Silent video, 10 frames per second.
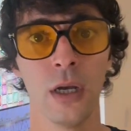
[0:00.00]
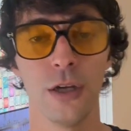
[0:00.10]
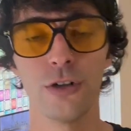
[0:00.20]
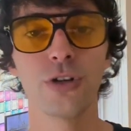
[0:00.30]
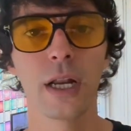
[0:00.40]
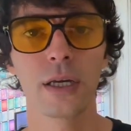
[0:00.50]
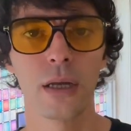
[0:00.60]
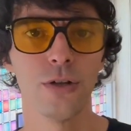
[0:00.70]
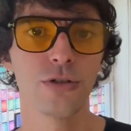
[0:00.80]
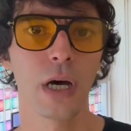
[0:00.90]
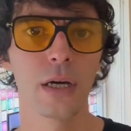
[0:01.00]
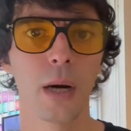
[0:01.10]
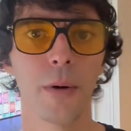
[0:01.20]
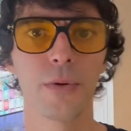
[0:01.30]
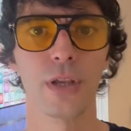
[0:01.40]
You're trying to you're trying to
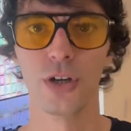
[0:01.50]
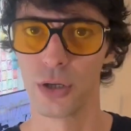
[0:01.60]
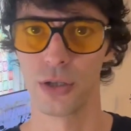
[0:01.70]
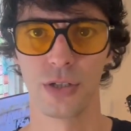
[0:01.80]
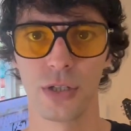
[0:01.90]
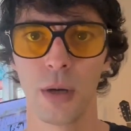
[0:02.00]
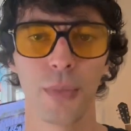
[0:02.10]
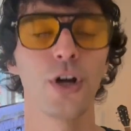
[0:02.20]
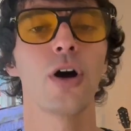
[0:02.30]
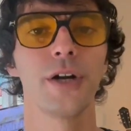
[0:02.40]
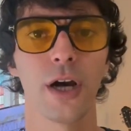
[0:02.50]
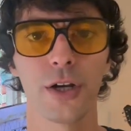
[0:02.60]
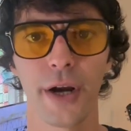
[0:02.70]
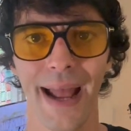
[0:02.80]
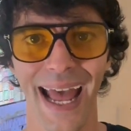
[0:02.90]
come up with the goods, but you're already on
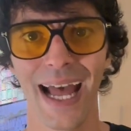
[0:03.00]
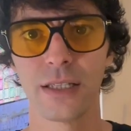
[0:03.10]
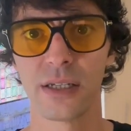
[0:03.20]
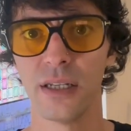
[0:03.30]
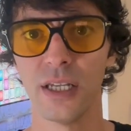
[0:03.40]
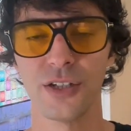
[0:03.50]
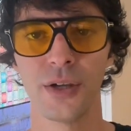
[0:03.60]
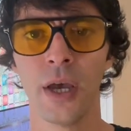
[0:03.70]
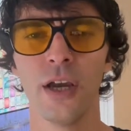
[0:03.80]
your hands and knees.